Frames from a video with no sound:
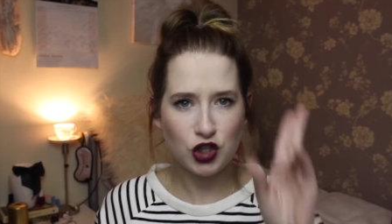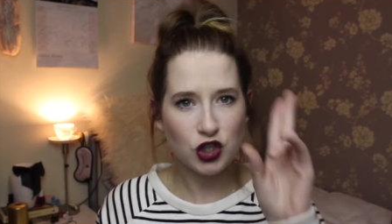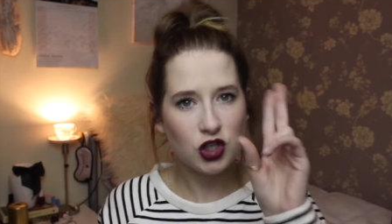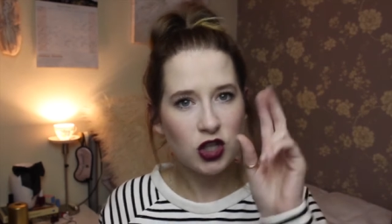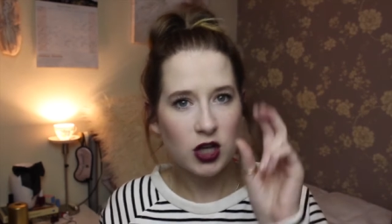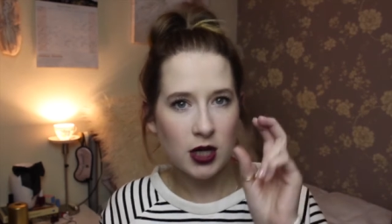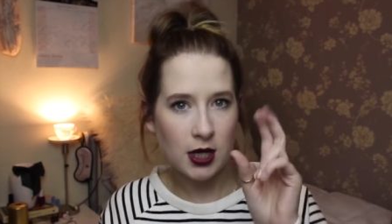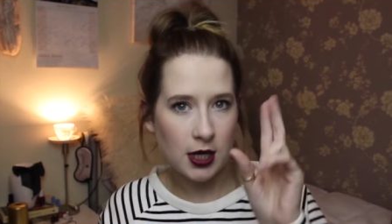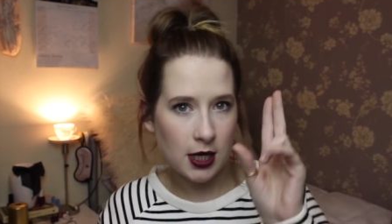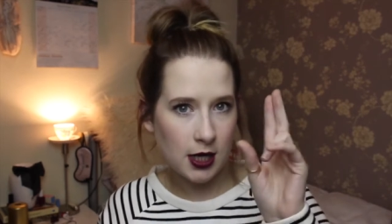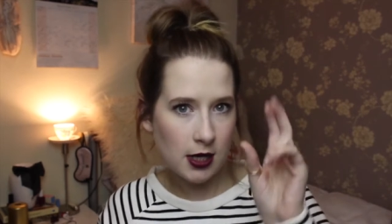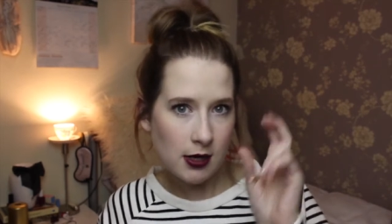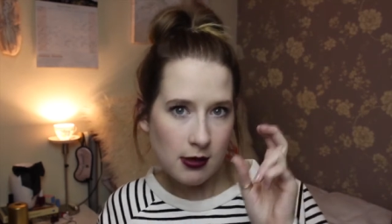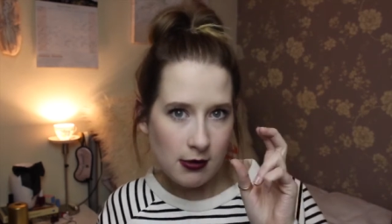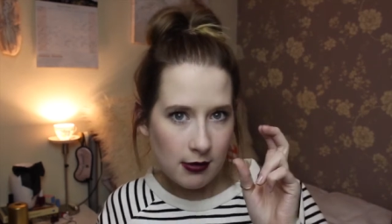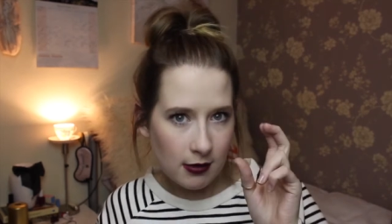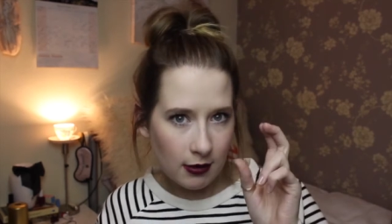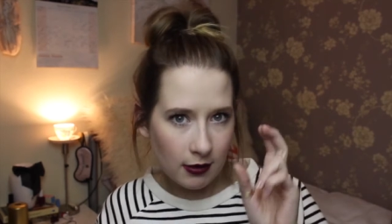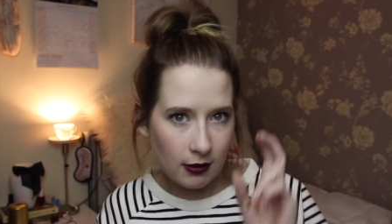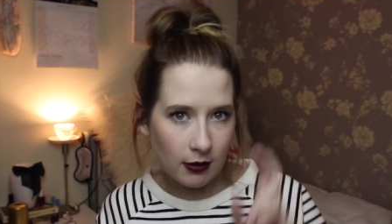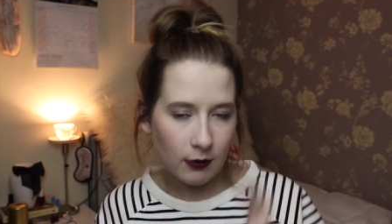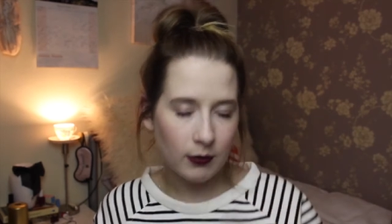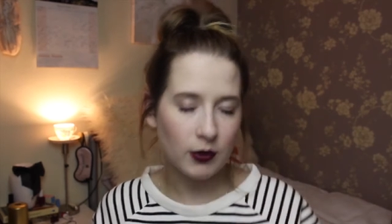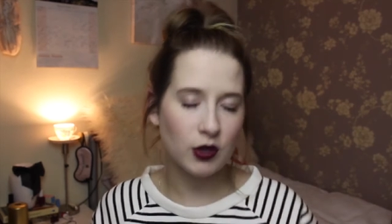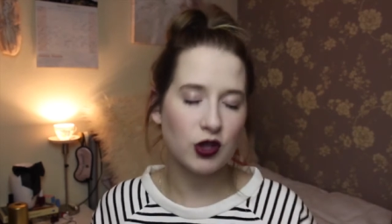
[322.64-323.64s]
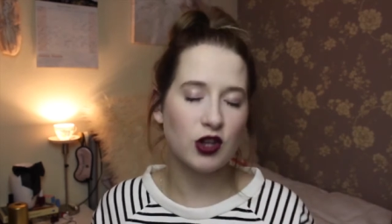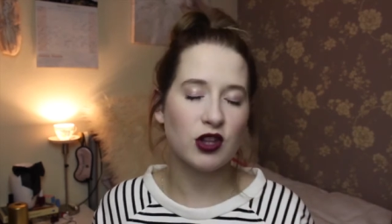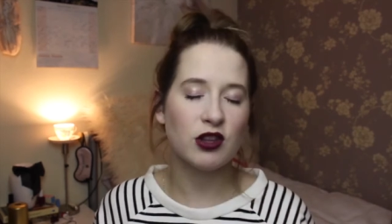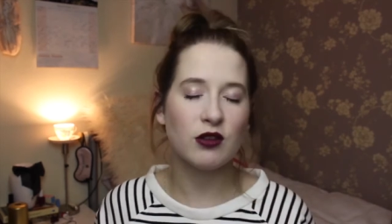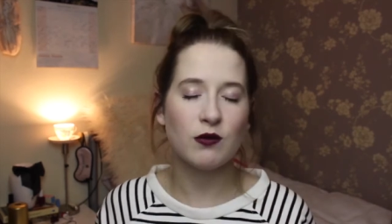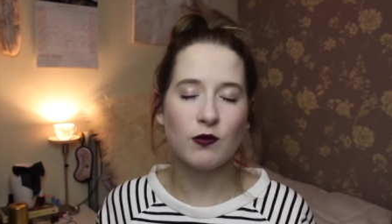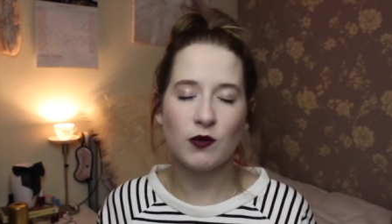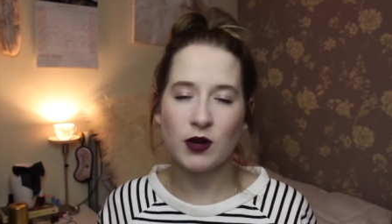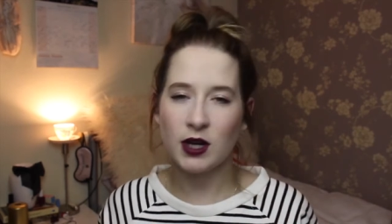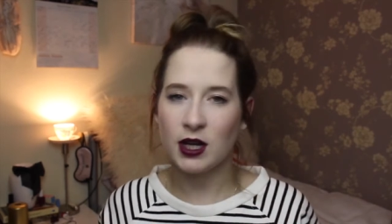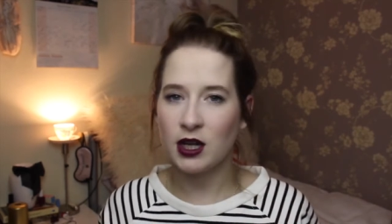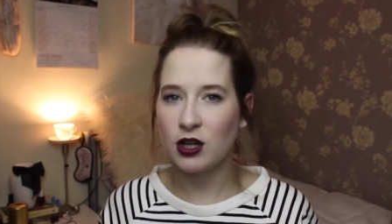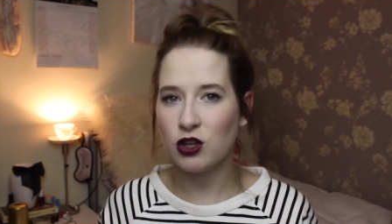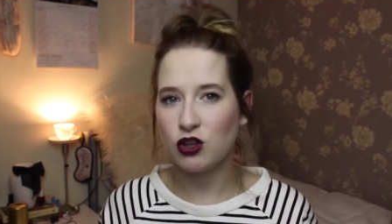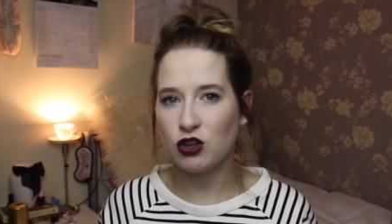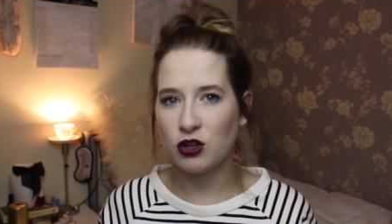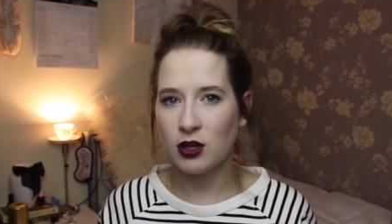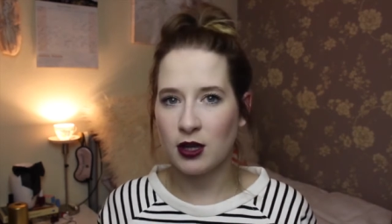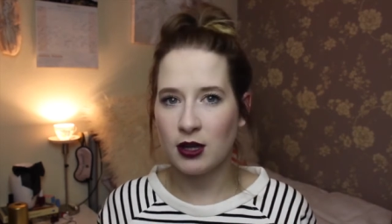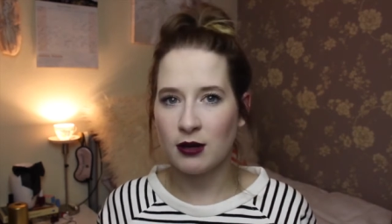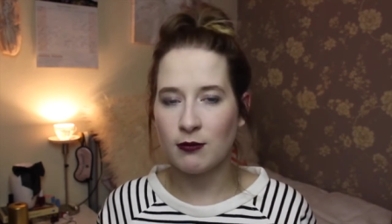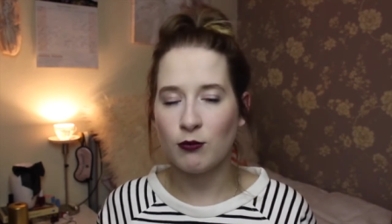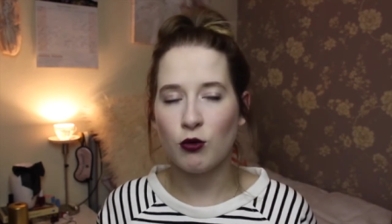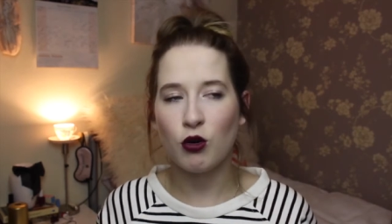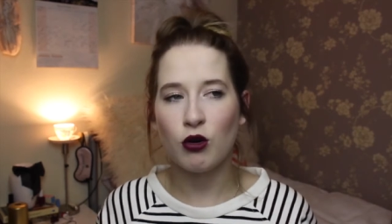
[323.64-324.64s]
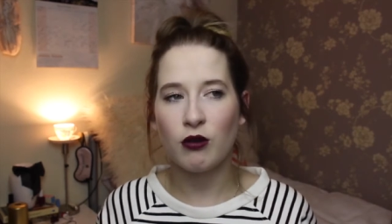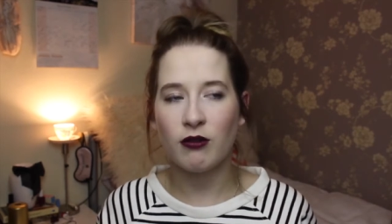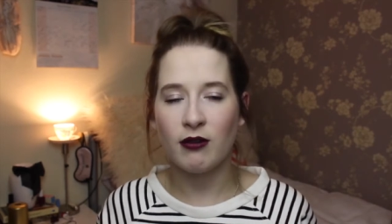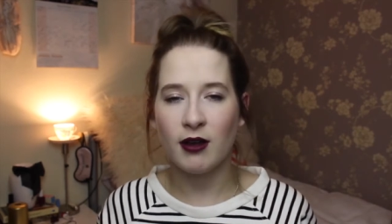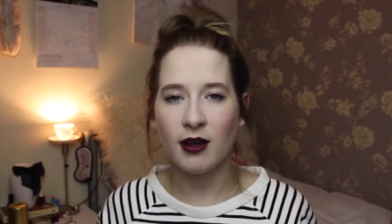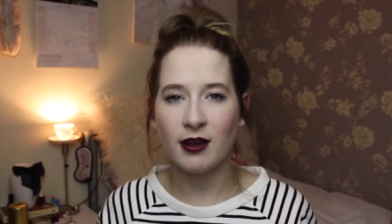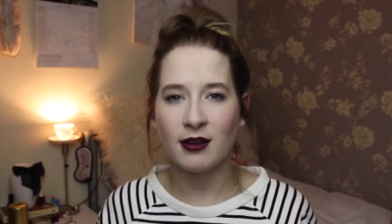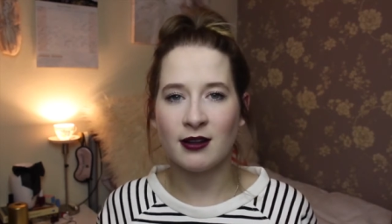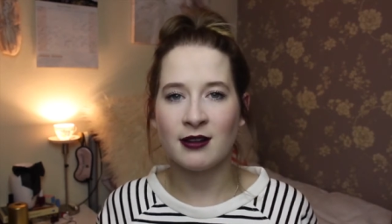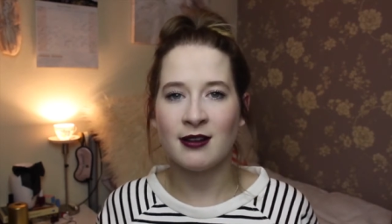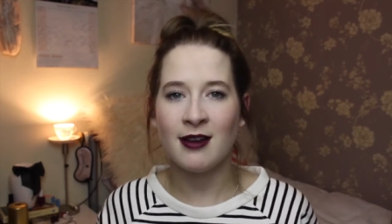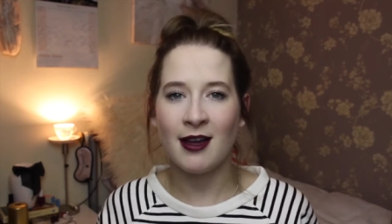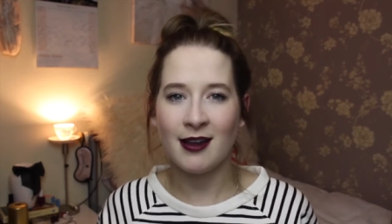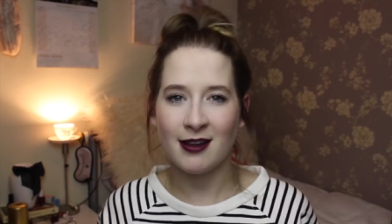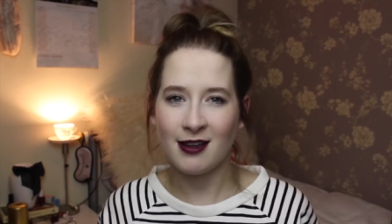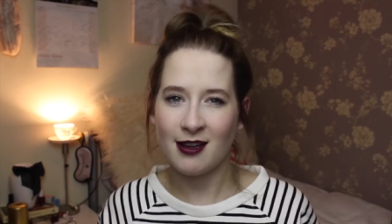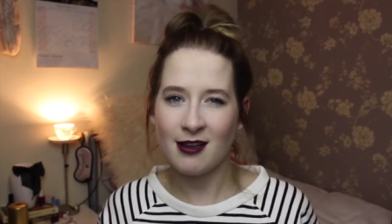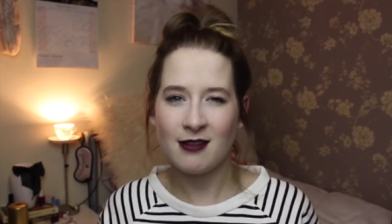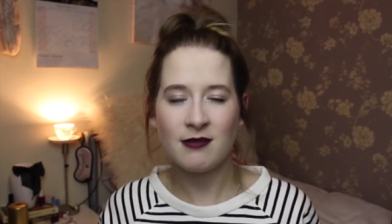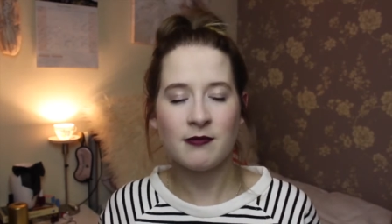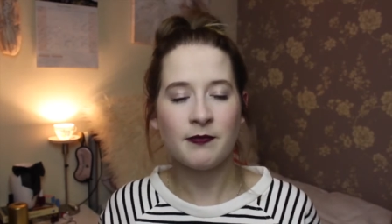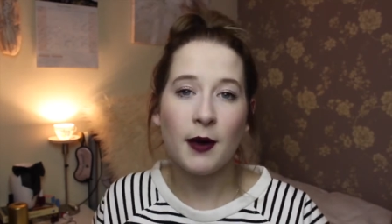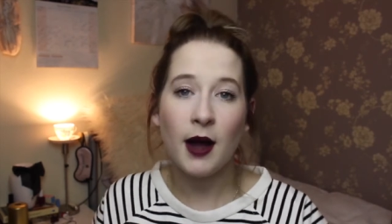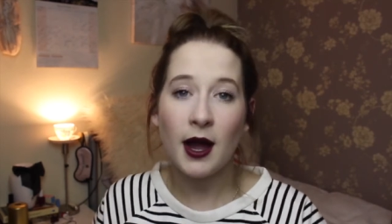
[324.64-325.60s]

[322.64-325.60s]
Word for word: jean, which isn't really a jean, more of like a legging.